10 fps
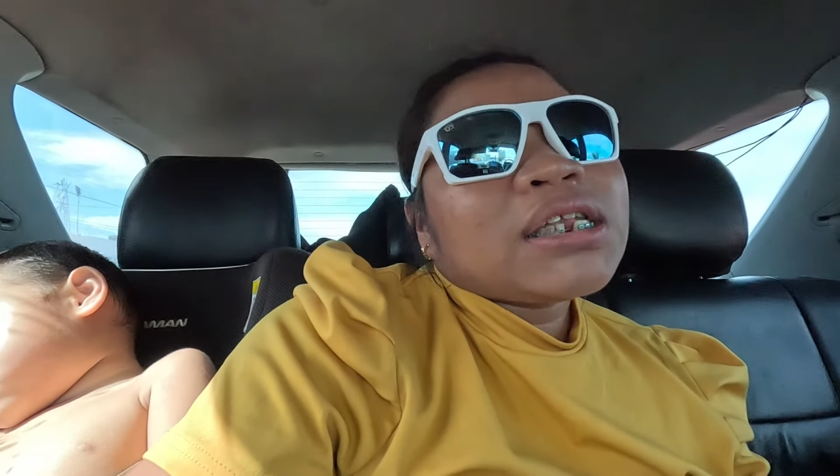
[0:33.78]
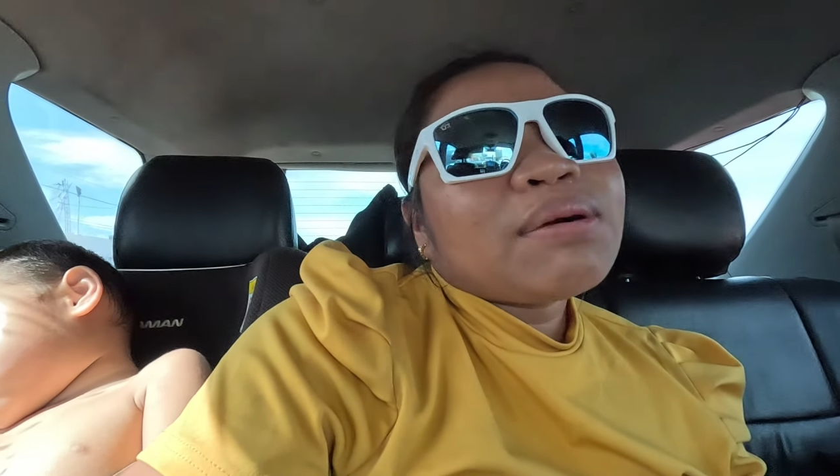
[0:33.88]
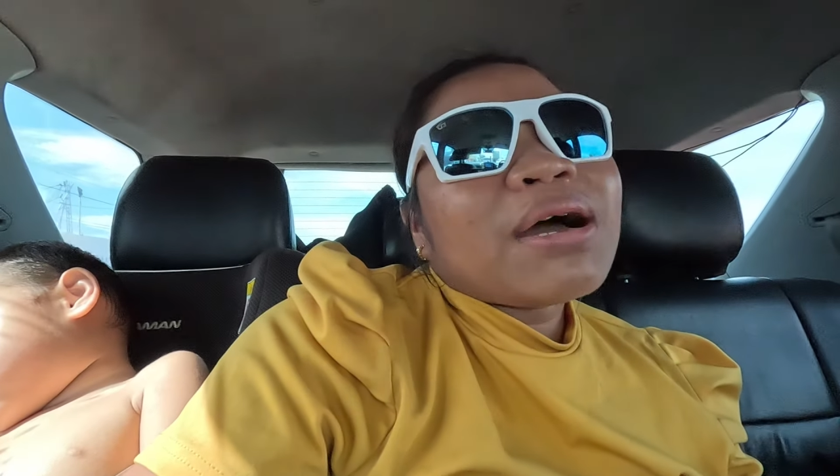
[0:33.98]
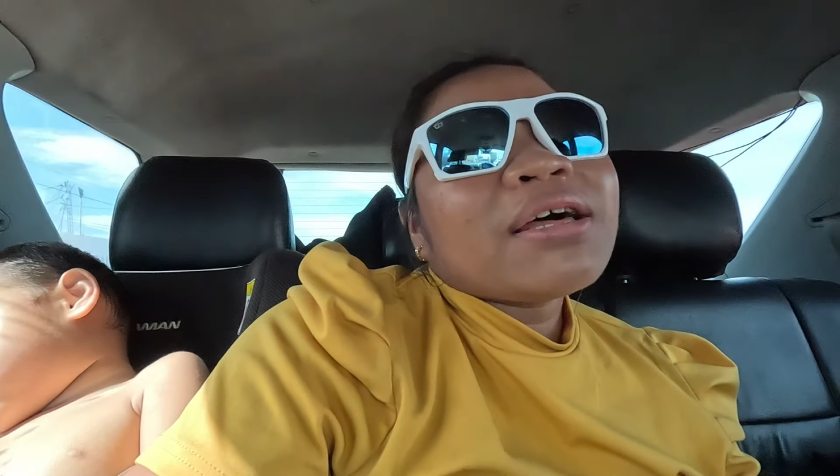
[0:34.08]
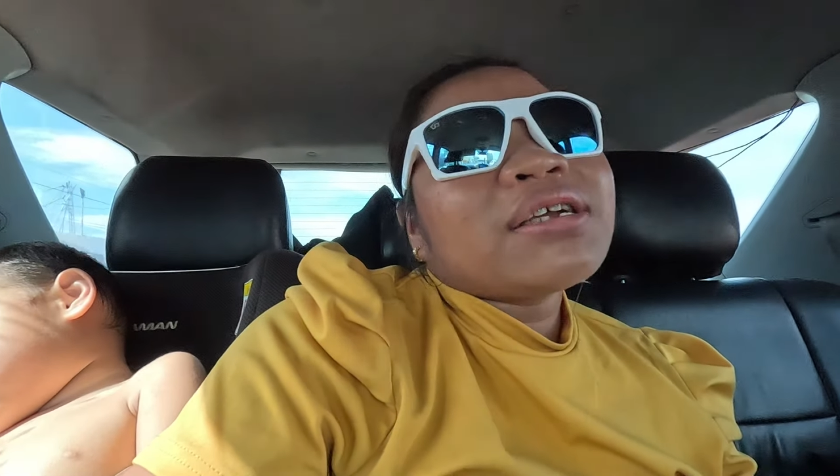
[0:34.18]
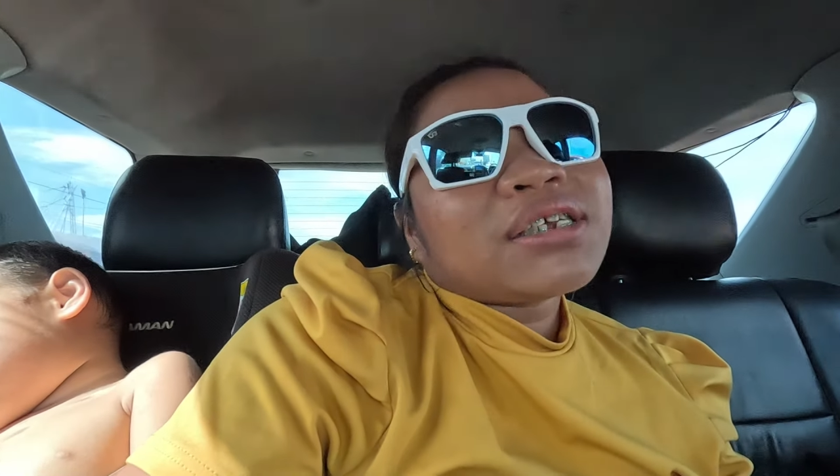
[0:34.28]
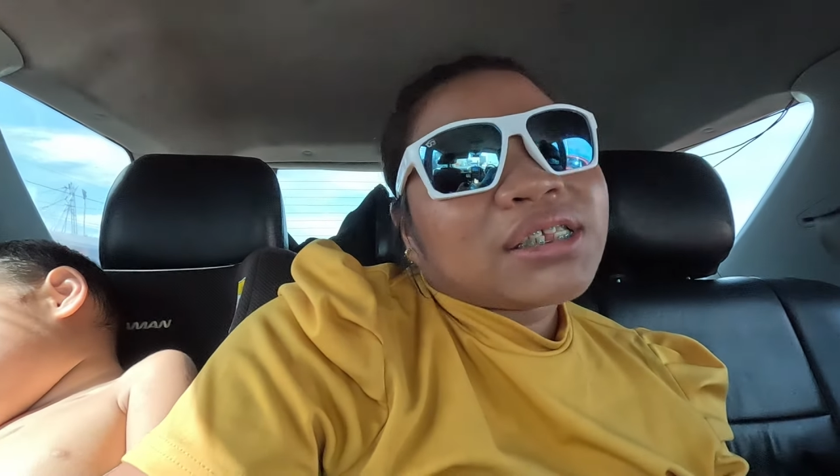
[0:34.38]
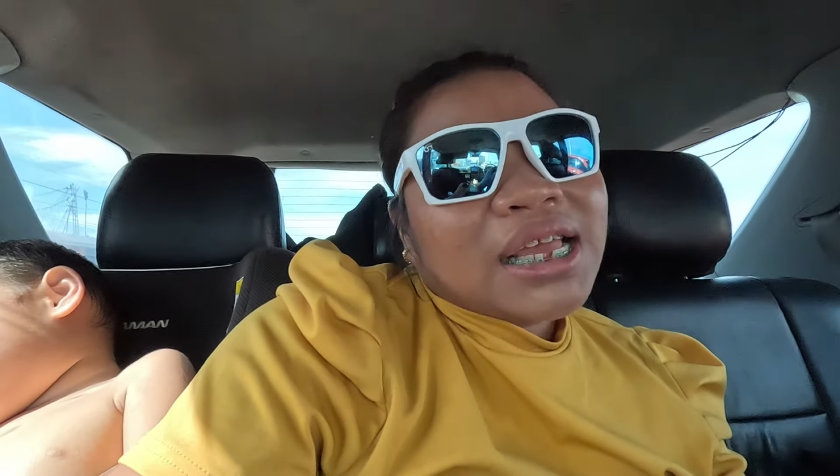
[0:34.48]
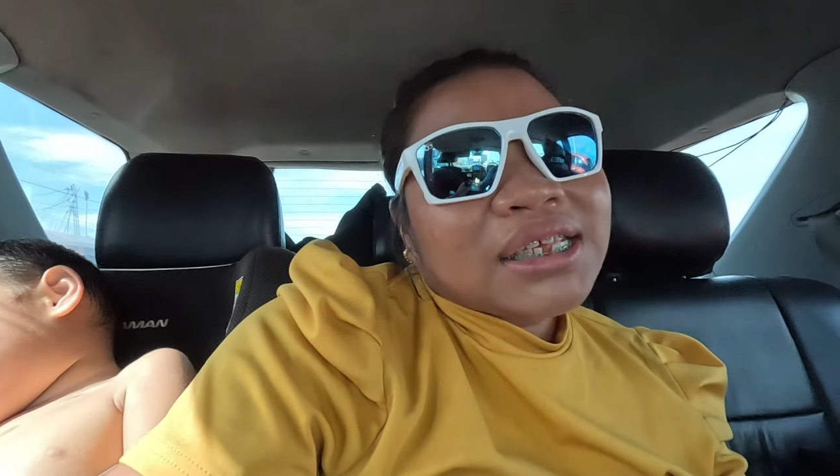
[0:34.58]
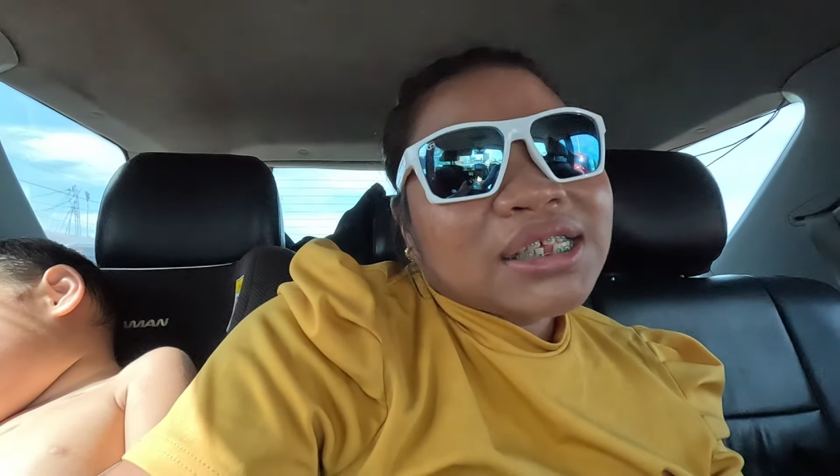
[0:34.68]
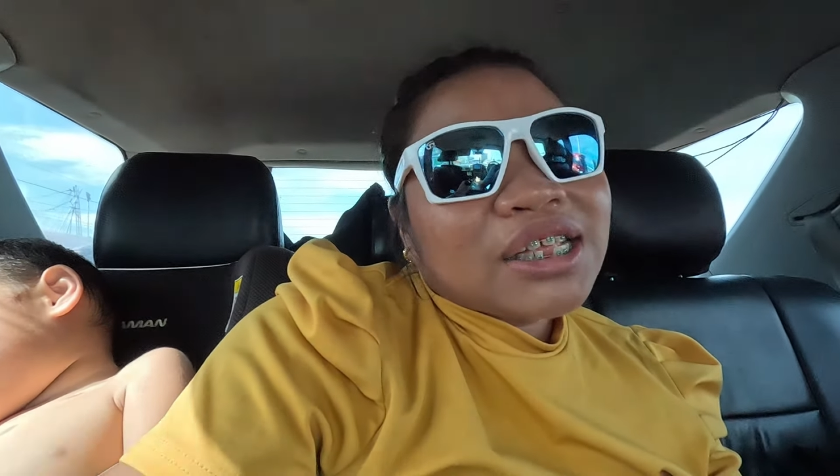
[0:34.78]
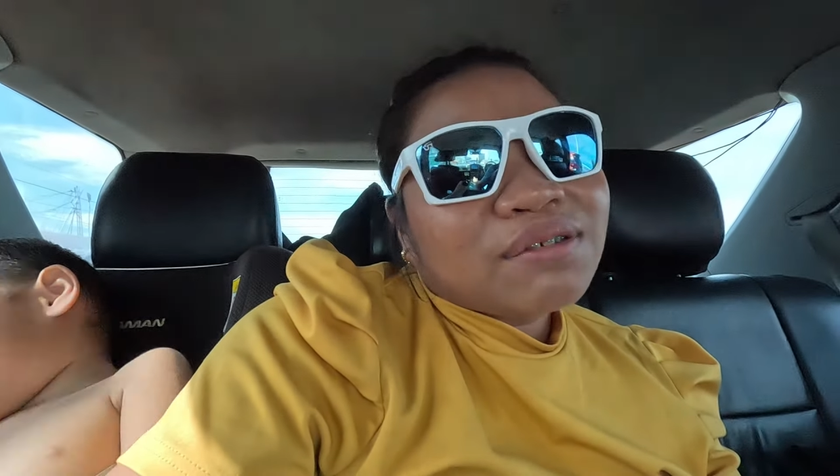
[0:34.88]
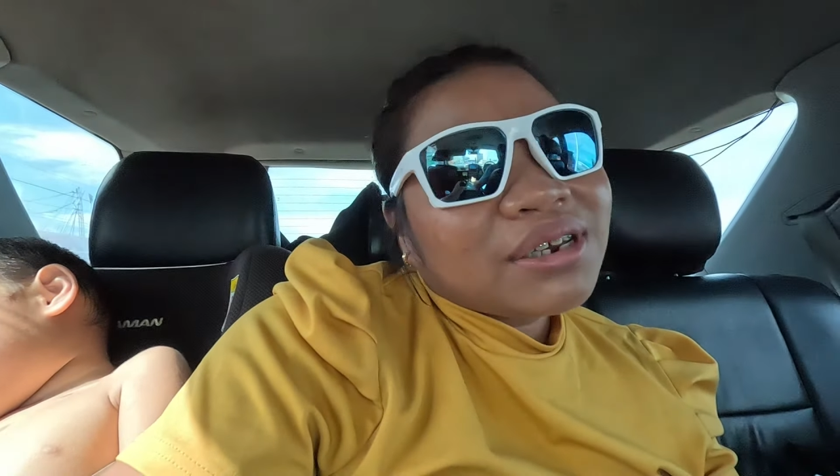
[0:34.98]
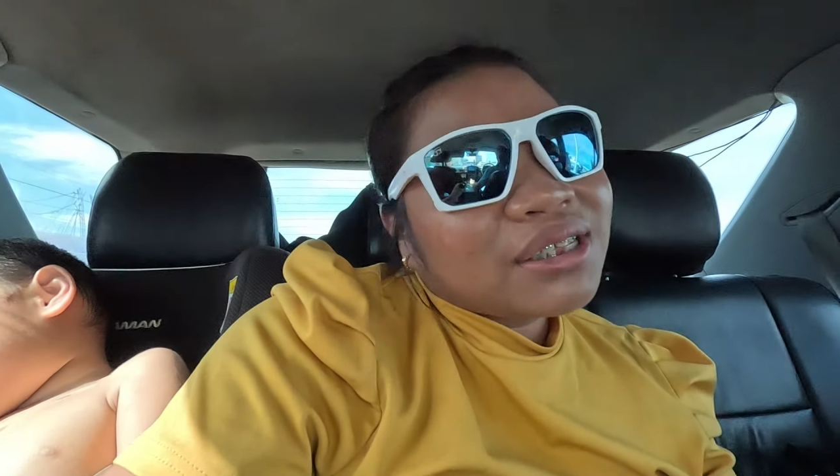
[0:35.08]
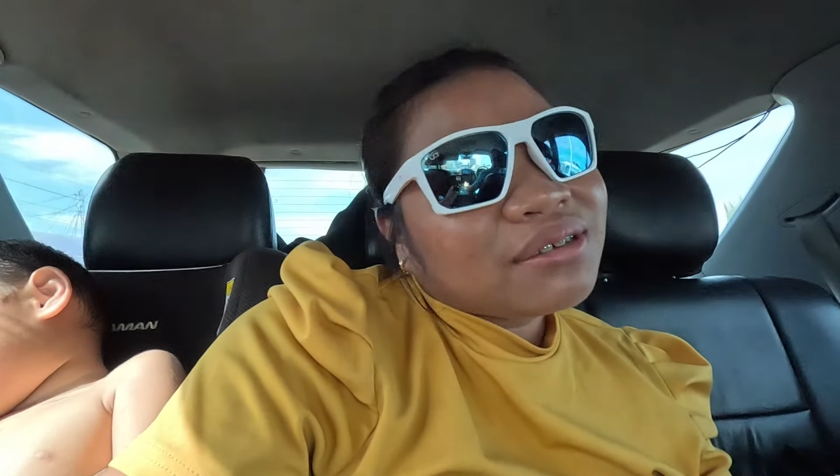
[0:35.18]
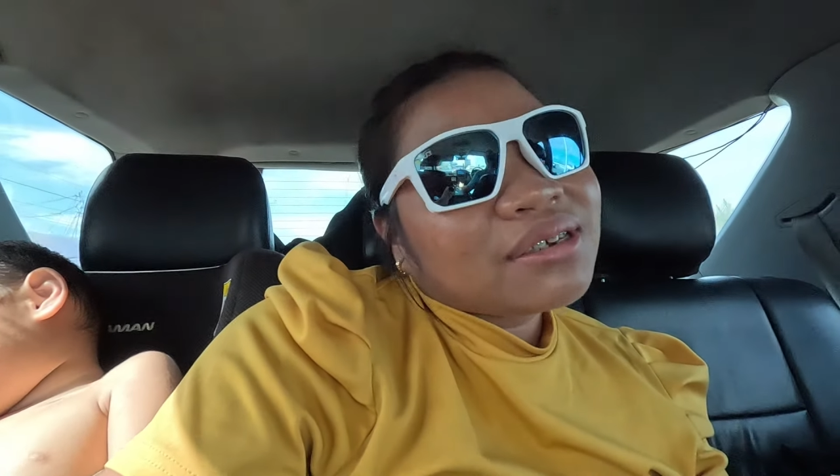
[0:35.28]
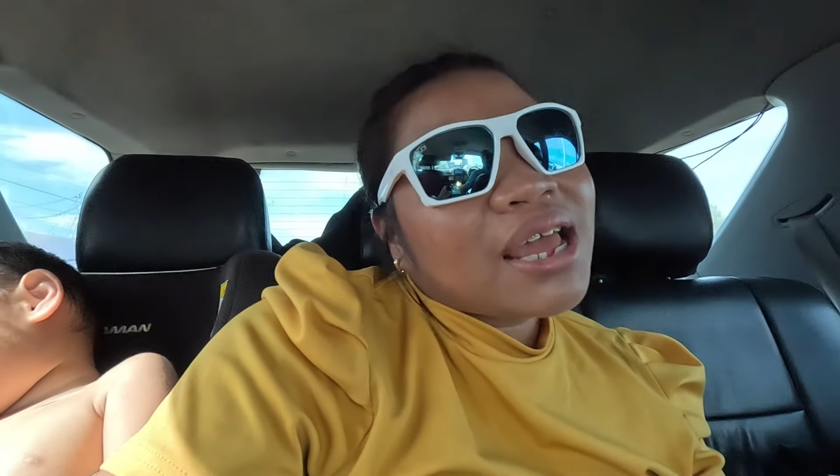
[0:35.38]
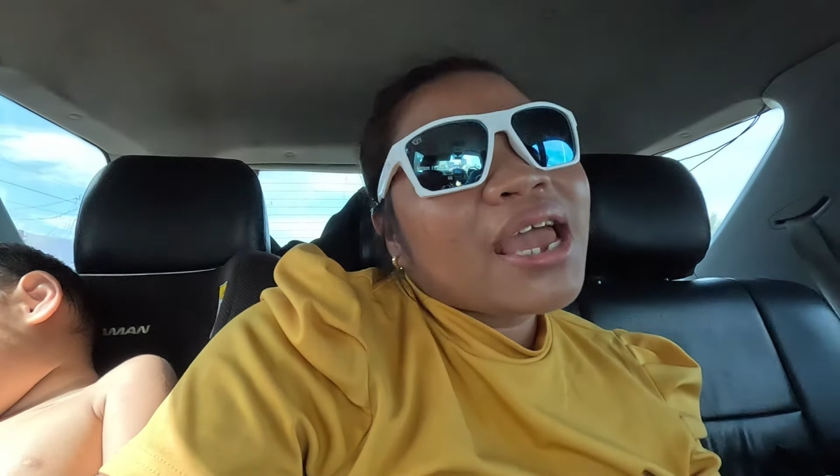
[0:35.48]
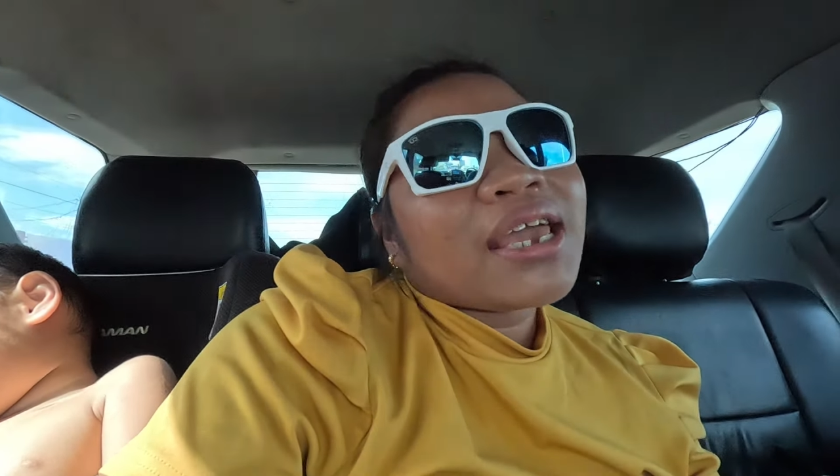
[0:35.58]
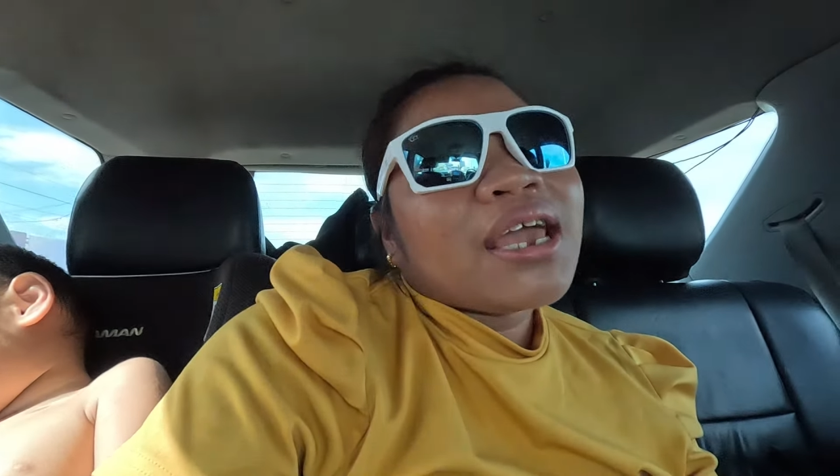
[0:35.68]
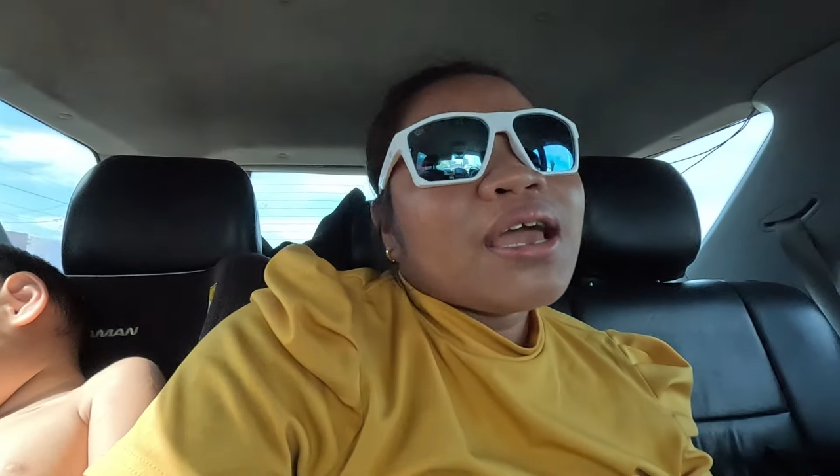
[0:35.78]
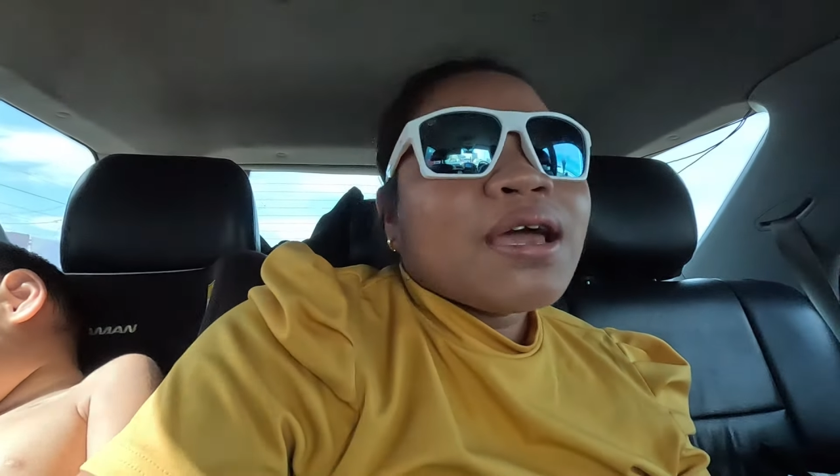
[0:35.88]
the Mother's Day is not only today.